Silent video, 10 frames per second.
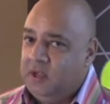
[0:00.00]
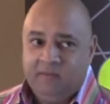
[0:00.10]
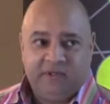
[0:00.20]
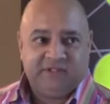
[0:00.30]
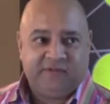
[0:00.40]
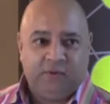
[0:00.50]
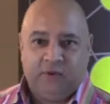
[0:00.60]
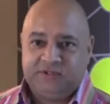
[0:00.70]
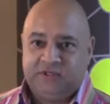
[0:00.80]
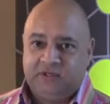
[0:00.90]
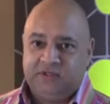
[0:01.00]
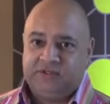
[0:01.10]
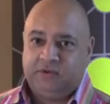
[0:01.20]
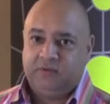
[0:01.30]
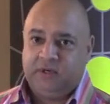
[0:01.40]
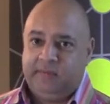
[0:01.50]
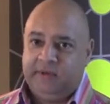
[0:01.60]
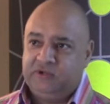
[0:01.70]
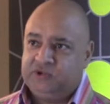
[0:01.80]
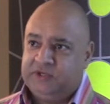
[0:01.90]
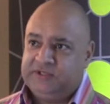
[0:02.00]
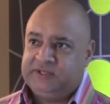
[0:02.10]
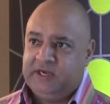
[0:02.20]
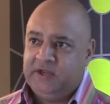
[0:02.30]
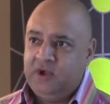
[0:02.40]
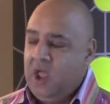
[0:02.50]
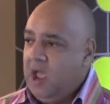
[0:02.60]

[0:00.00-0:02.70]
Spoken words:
because there's nothing worse than a consultant coming and trying to sell you.